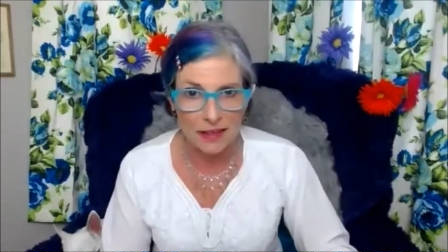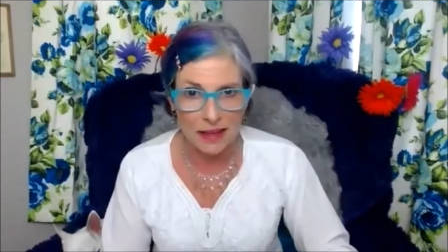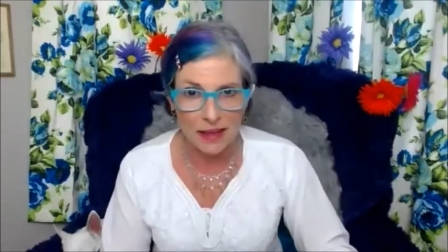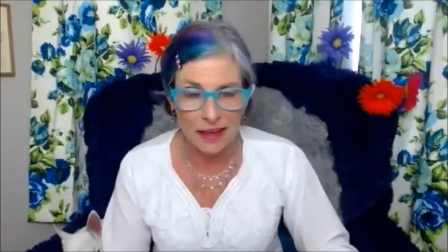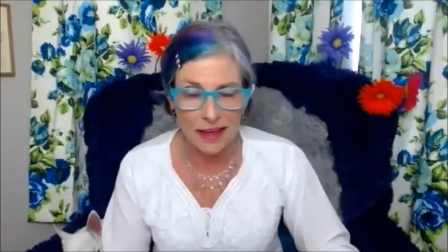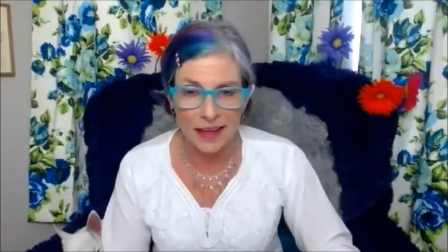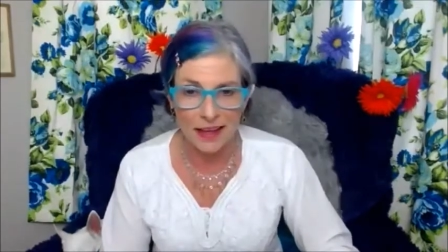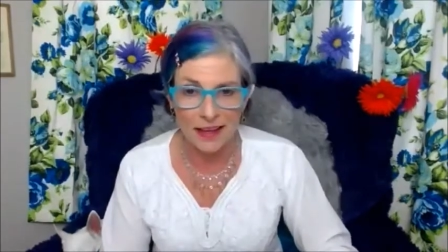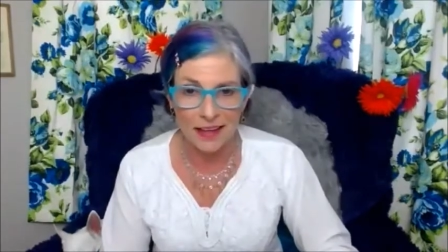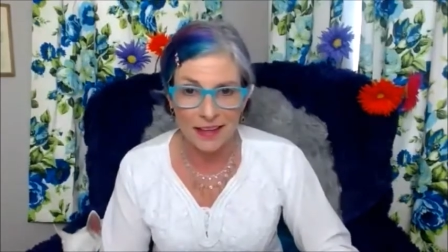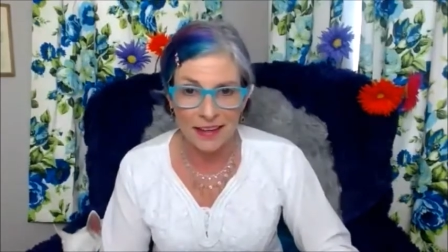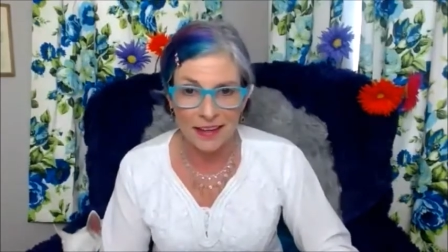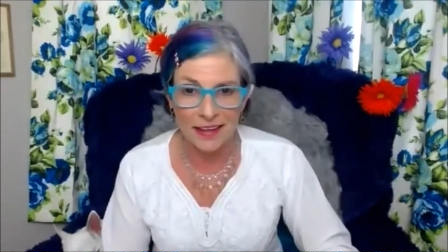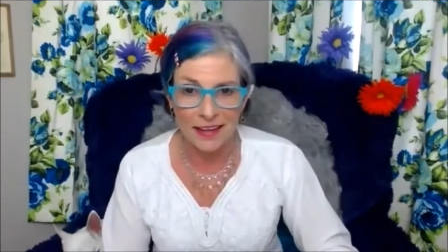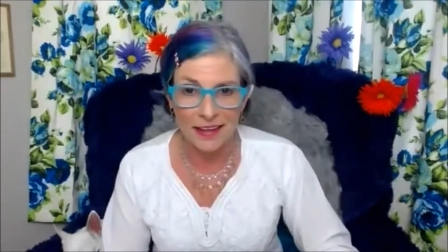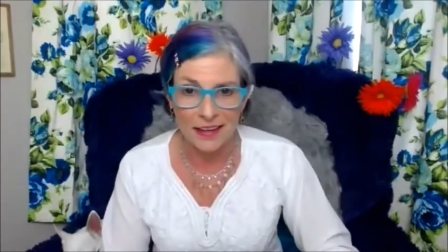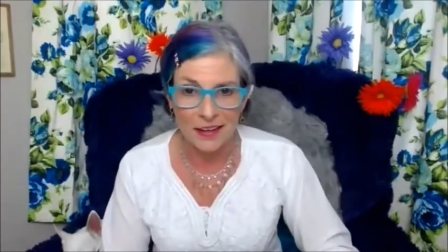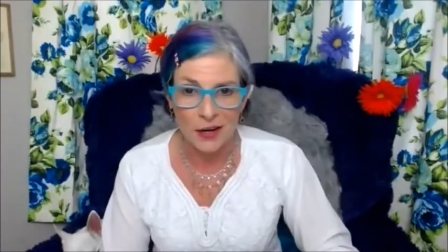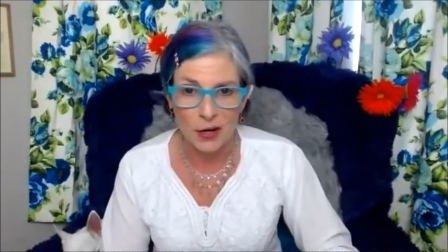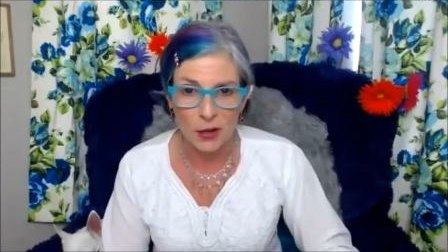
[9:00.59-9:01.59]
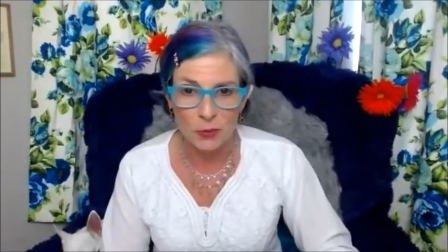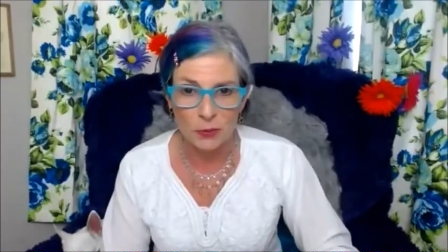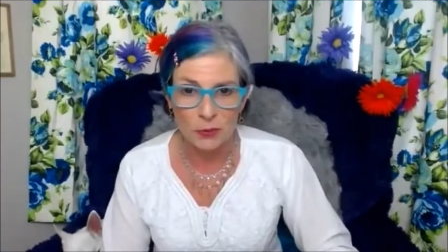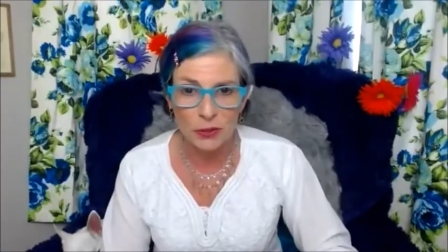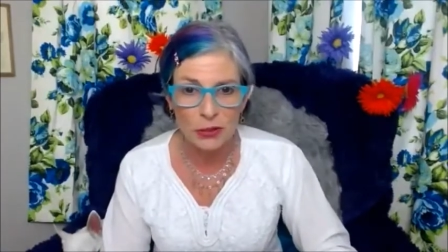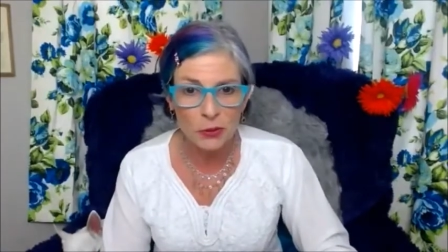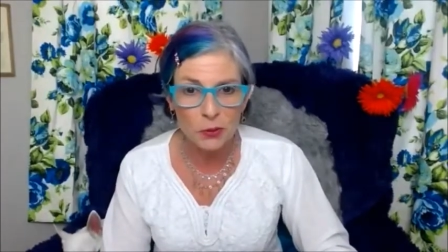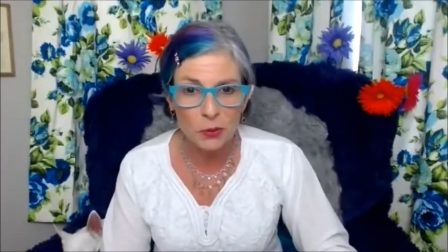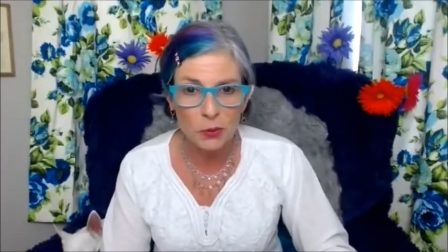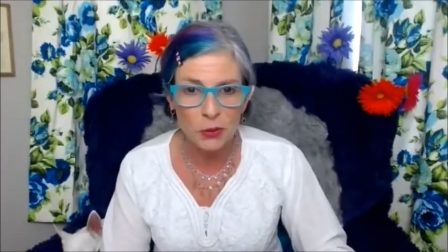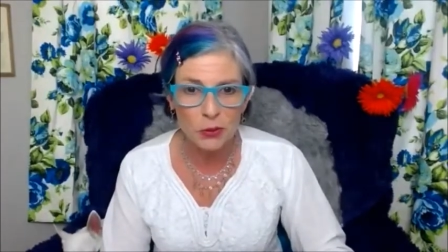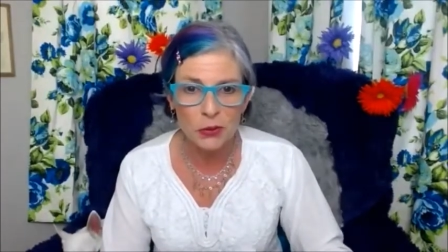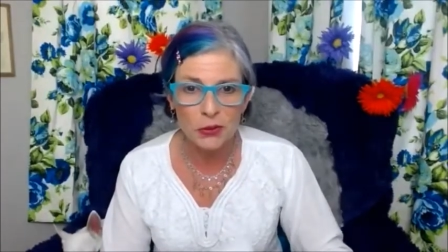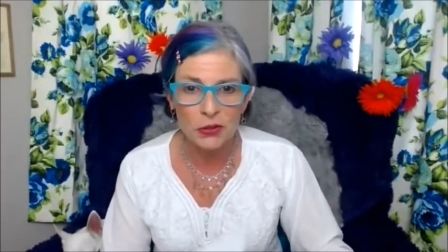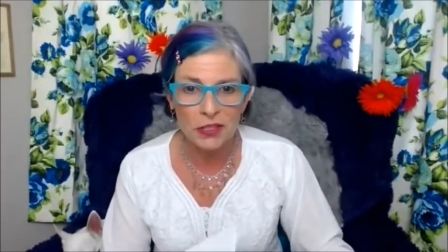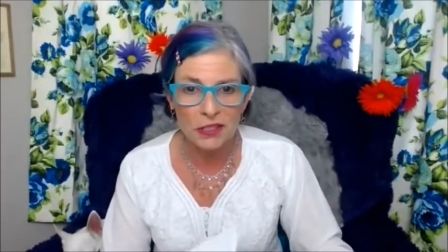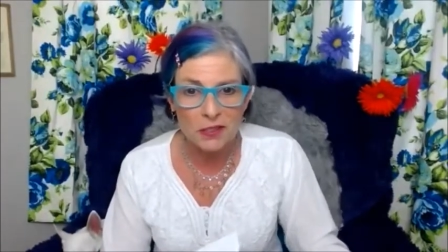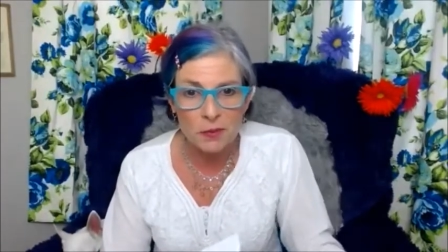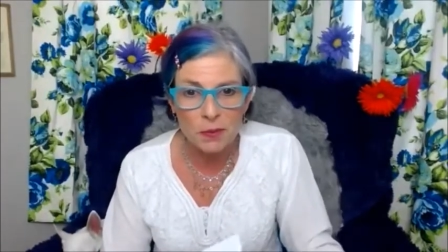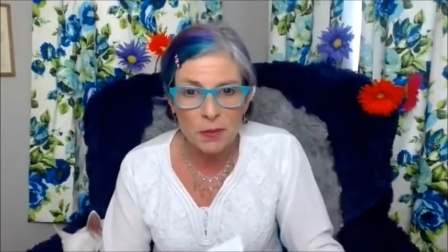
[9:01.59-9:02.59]
And a real
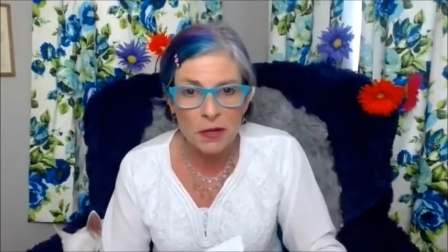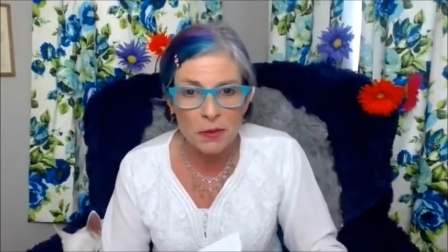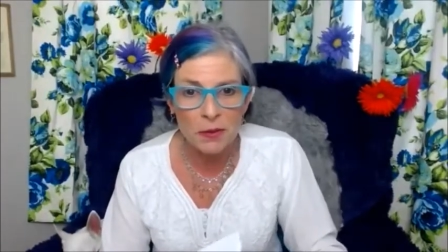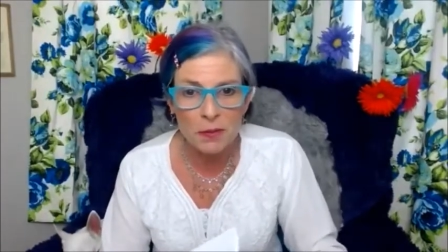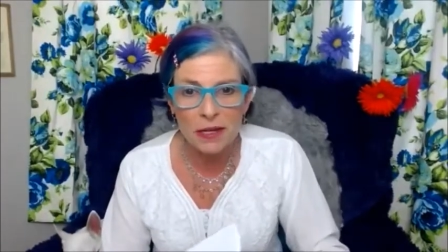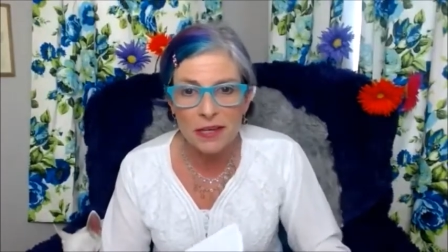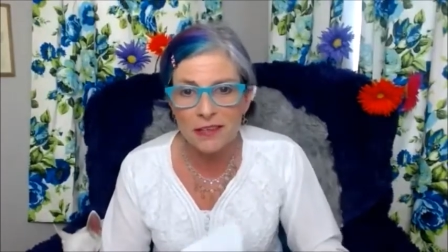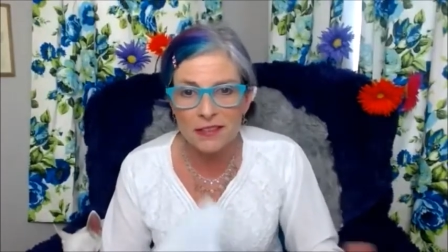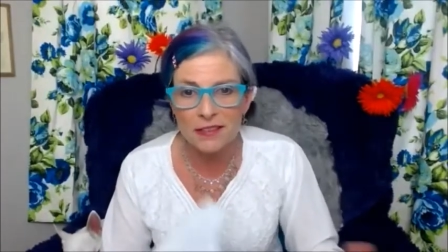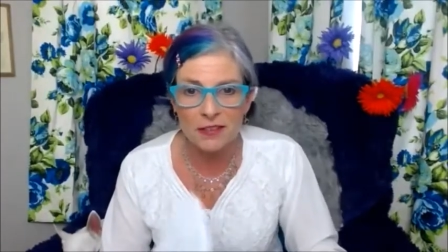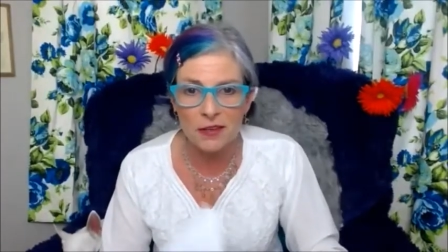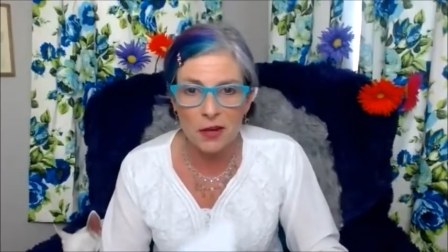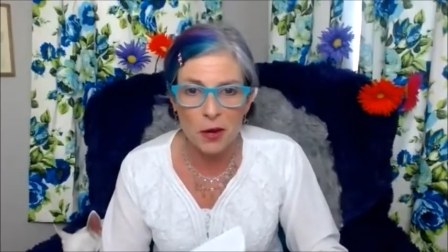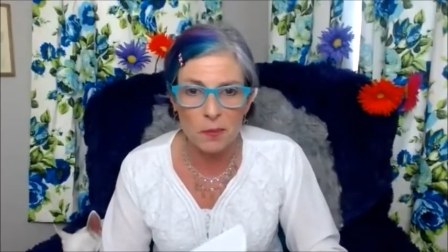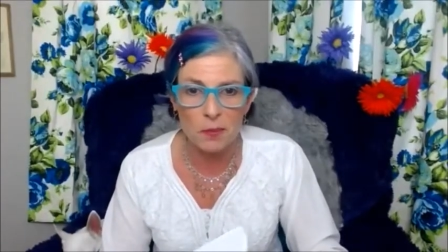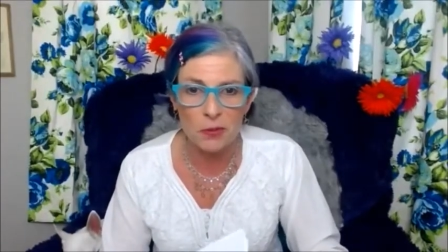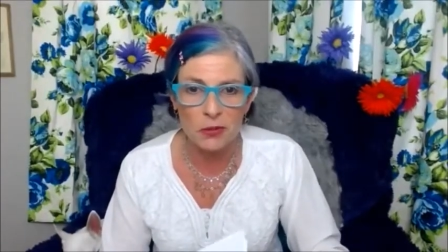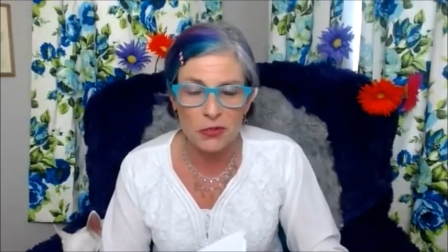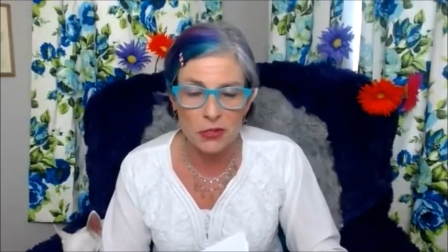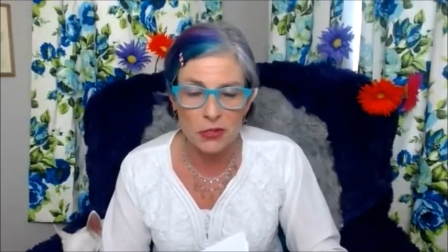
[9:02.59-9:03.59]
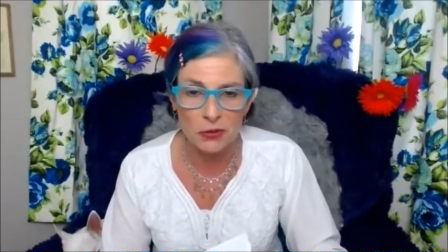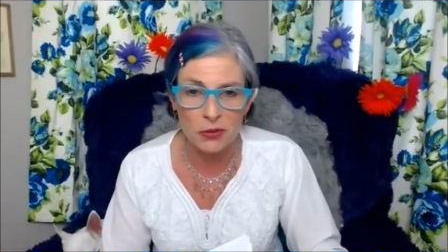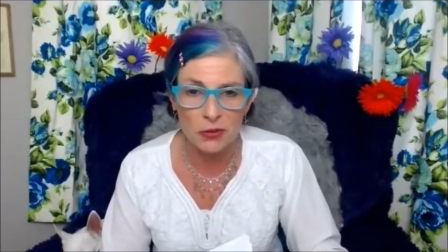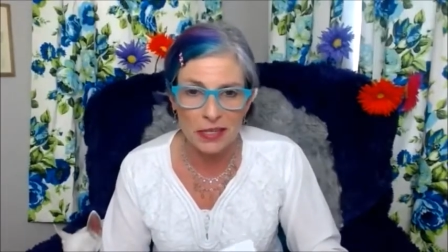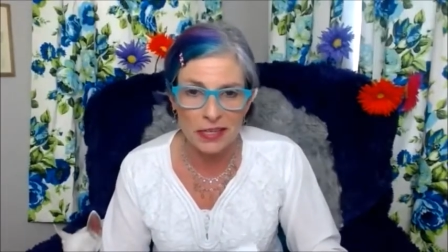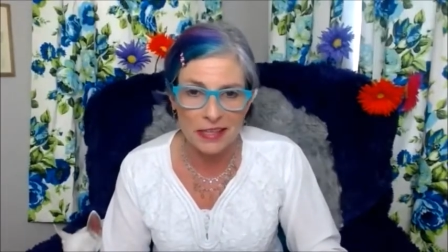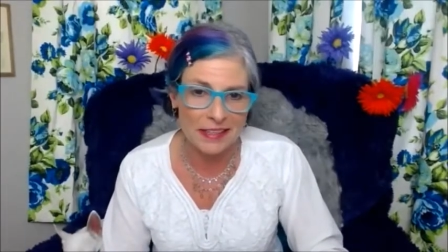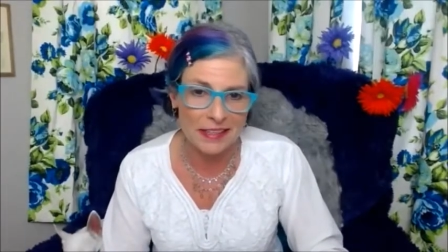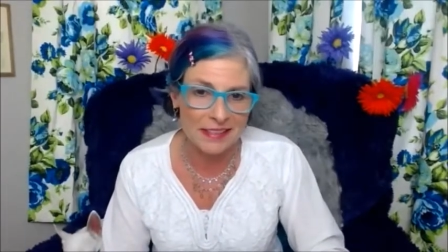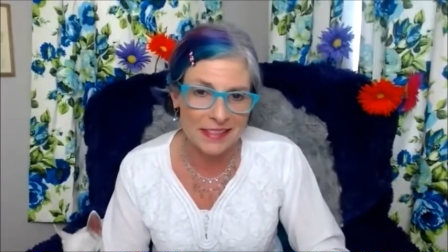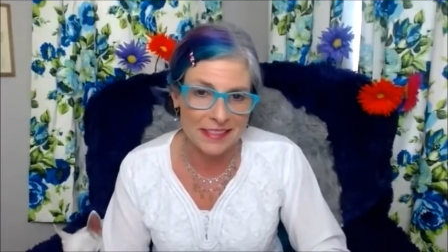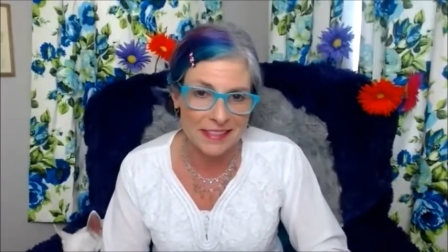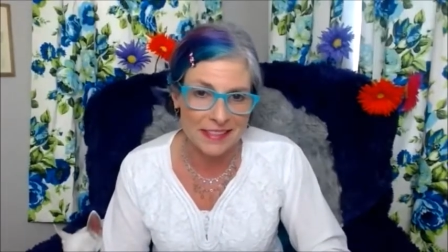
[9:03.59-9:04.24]
world experiment is an opportunity to